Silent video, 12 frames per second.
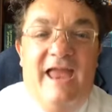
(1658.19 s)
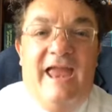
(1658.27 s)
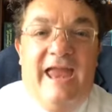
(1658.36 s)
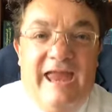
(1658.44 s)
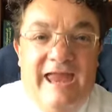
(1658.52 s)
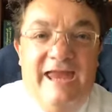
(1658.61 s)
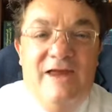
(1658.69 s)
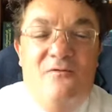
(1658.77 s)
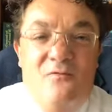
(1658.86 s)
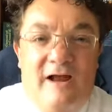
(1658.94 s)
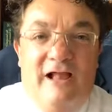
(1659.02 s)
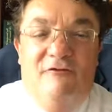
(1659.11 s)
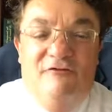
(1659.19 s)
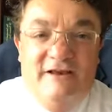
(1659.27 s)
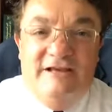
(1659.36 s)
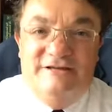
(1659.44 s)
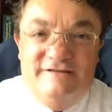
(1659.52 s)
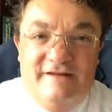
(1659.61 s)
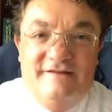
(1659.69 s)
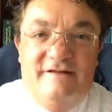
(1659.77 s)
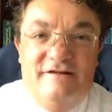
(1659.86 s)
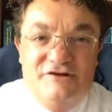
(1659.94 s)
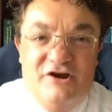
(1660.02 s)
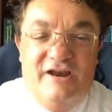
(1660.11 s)
He will finish this
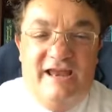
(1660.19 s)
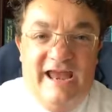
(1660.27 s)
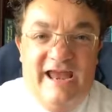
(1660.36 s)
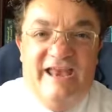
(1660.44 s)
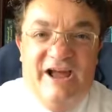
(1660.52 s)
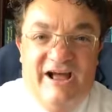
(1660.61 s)
journey in